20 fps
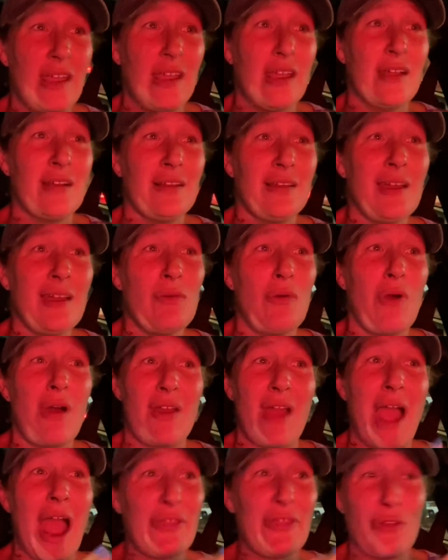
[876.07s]
in Clearwater.
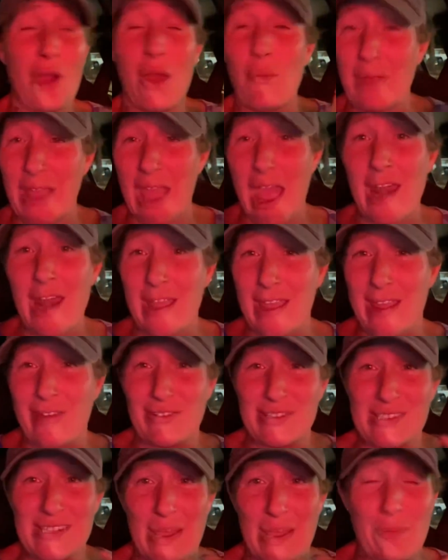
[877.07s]
I thought we had it here
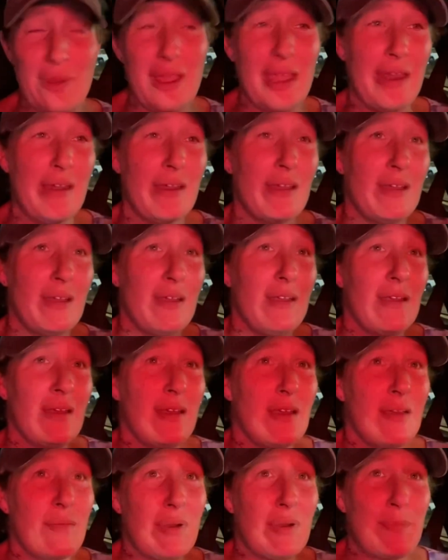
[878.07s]
in St. Pete.
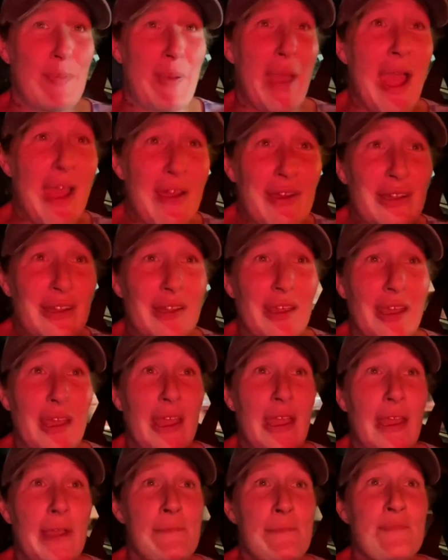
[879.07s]
But
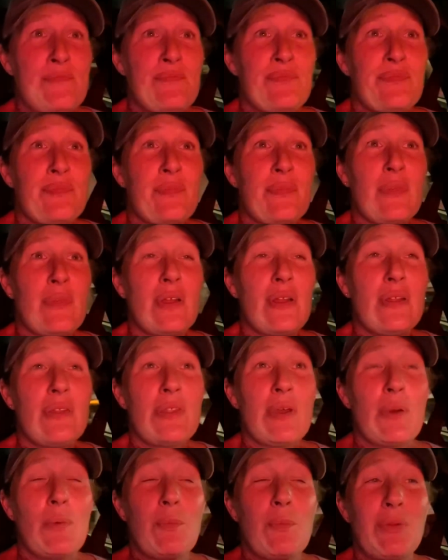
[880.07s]
apparently,
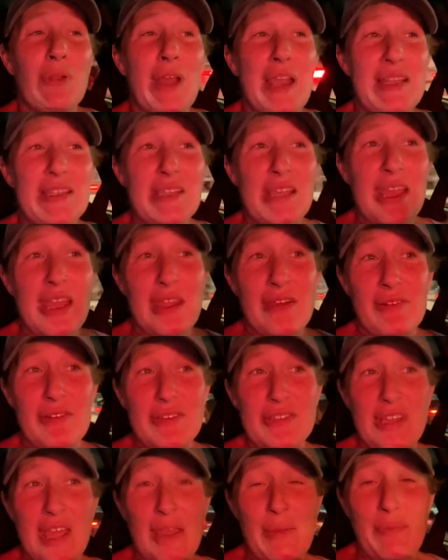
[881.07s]
the place here in
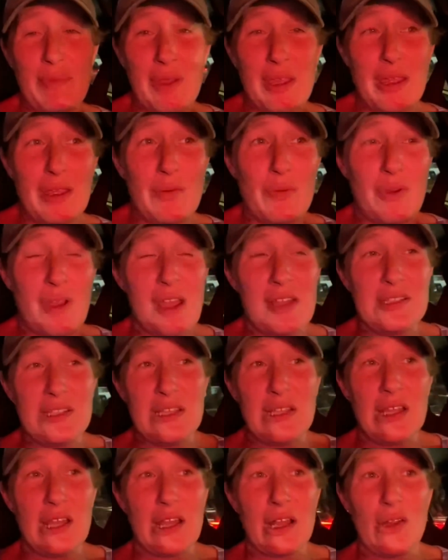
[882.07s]
St. Pete where I see
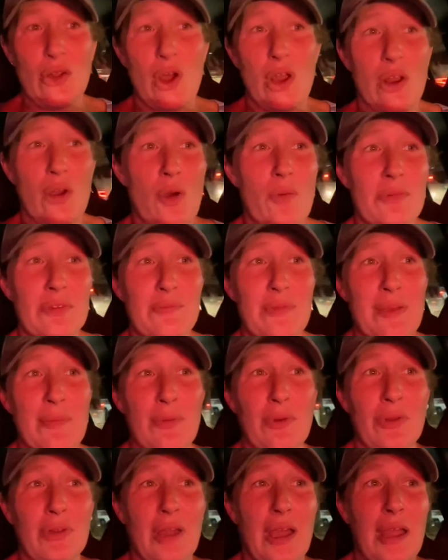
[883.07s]
like a lot of homeless
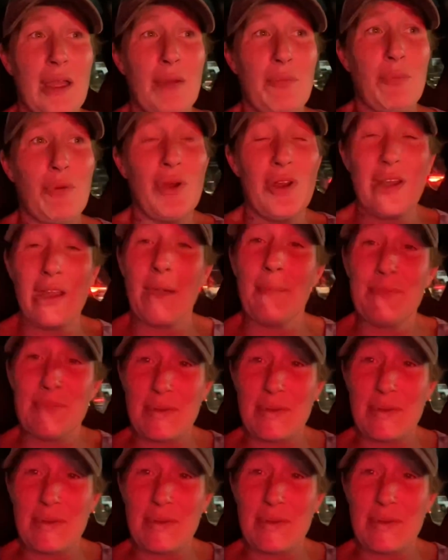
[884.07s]
people like putting up